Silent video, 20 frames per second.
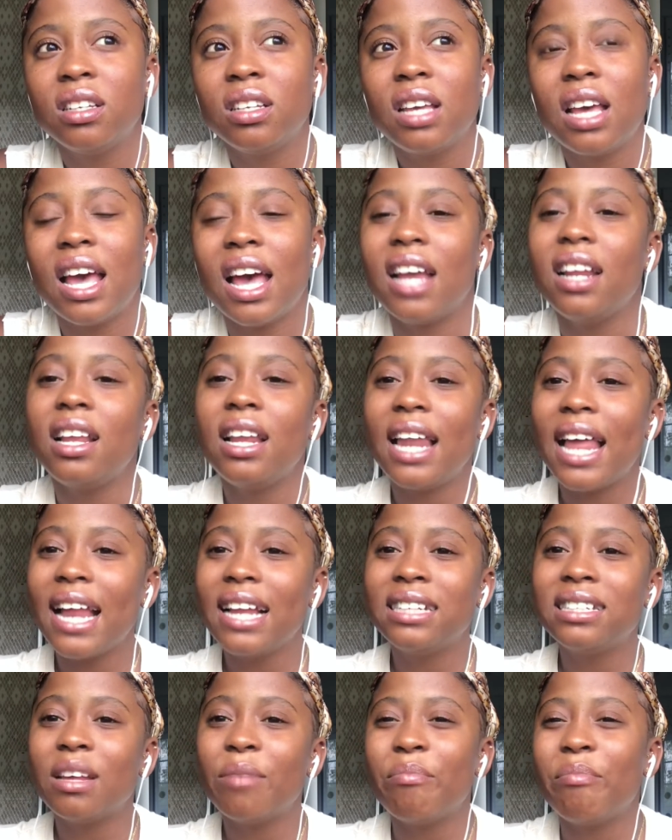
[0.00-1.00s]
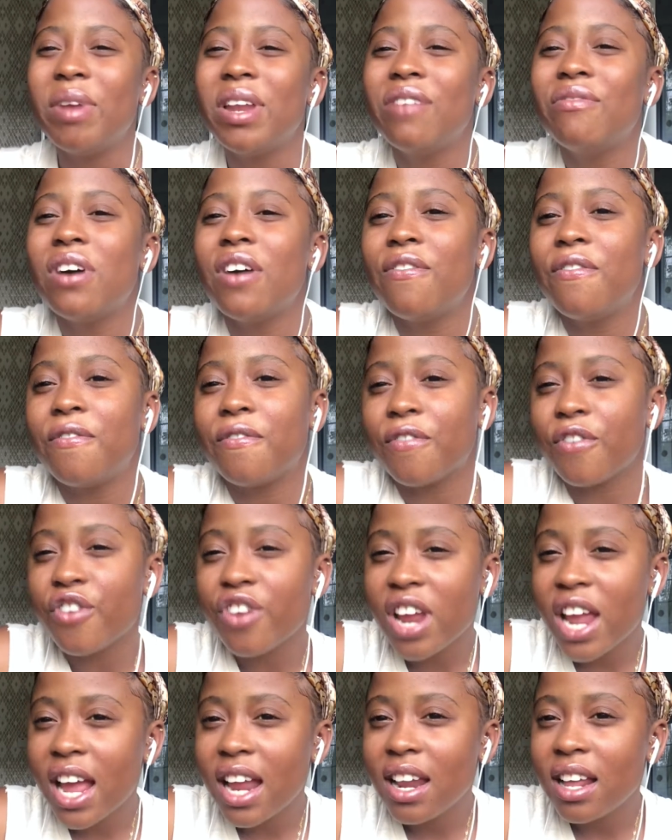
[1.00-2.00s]
and I like some me never
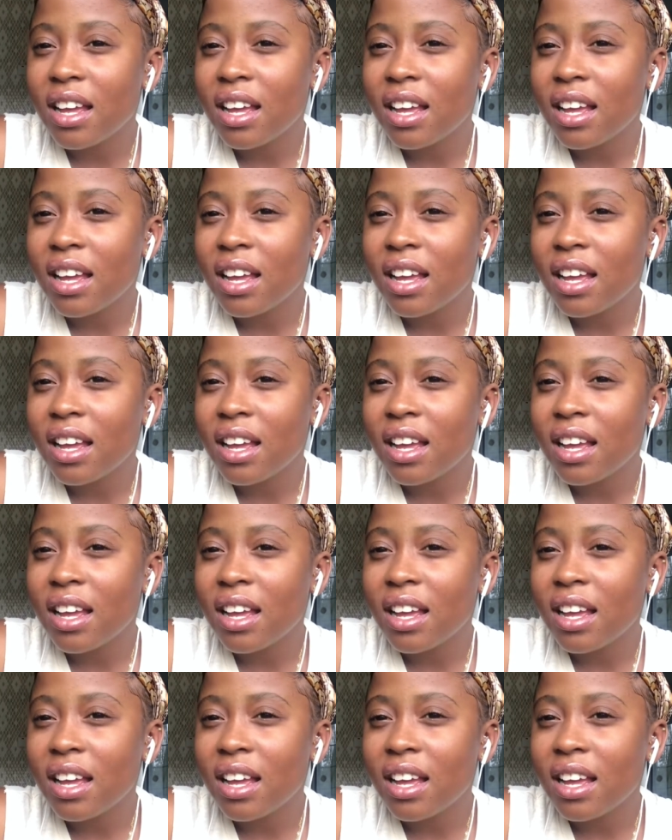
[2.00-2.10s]
afraid.